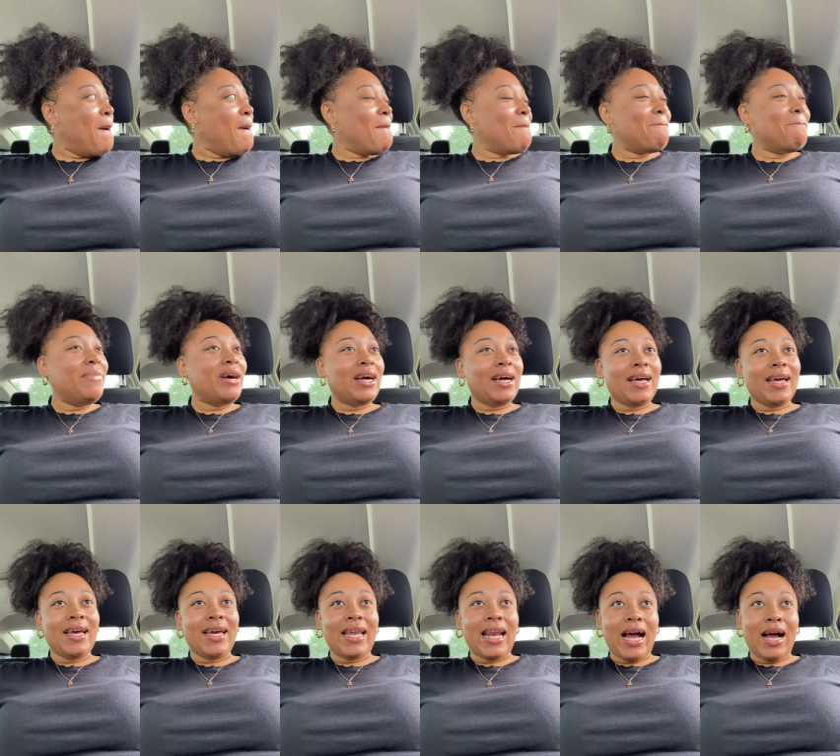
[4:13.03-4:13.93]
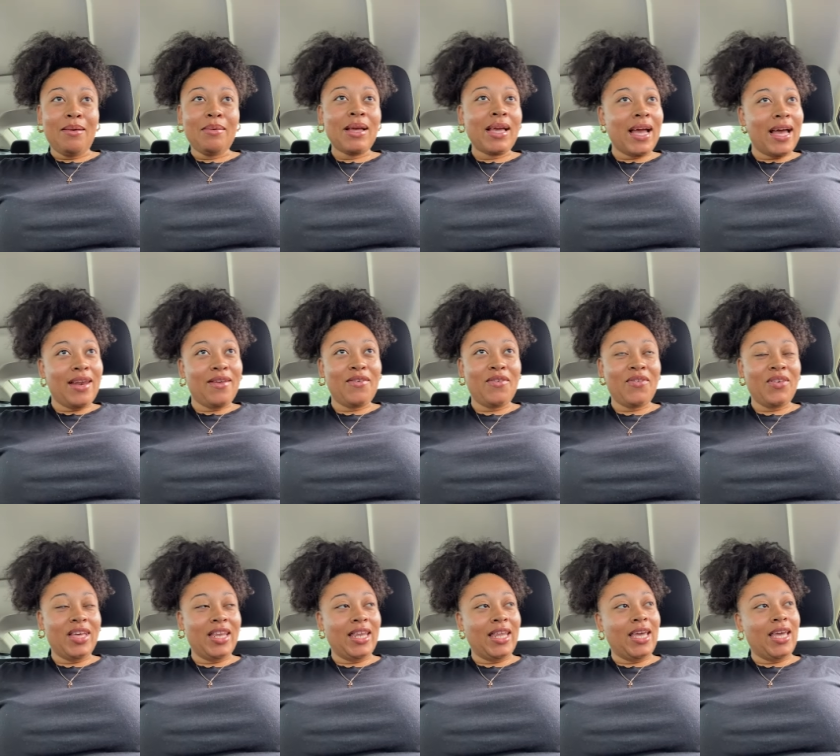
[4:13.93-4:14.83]
but I'm kind of
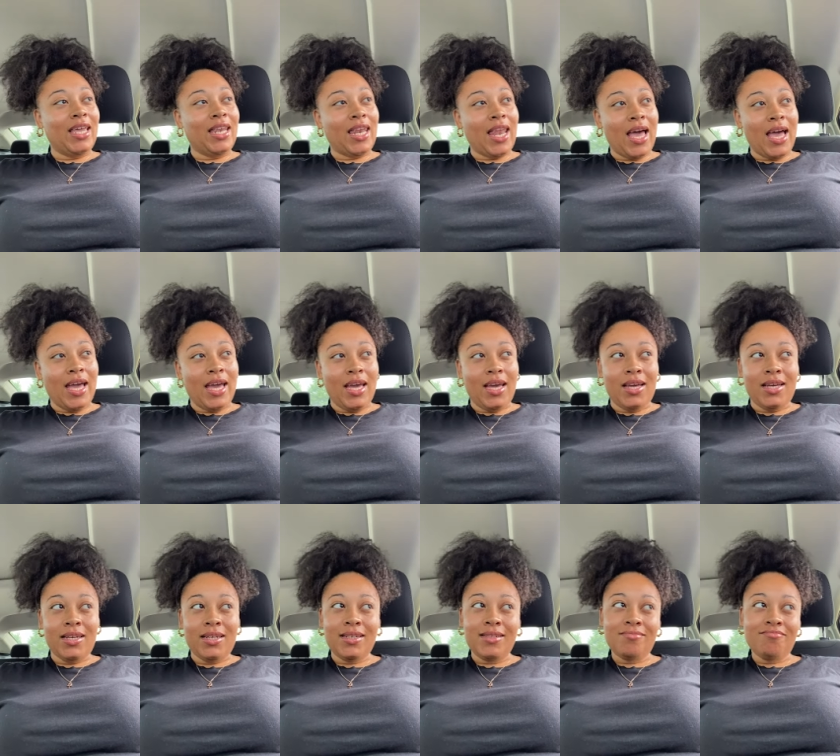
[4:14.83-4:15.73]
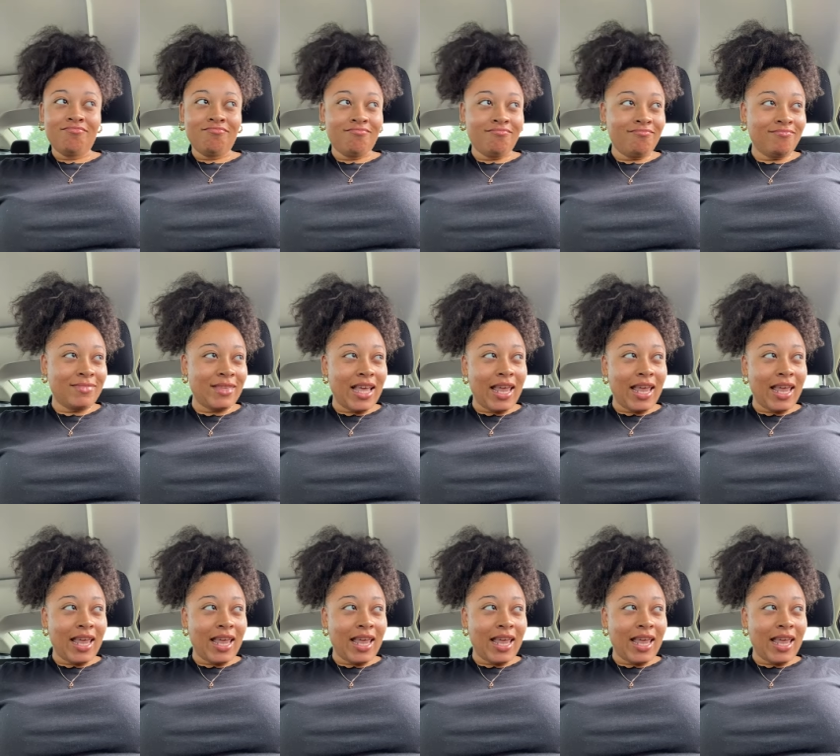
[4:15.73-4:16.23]
feeling like mm,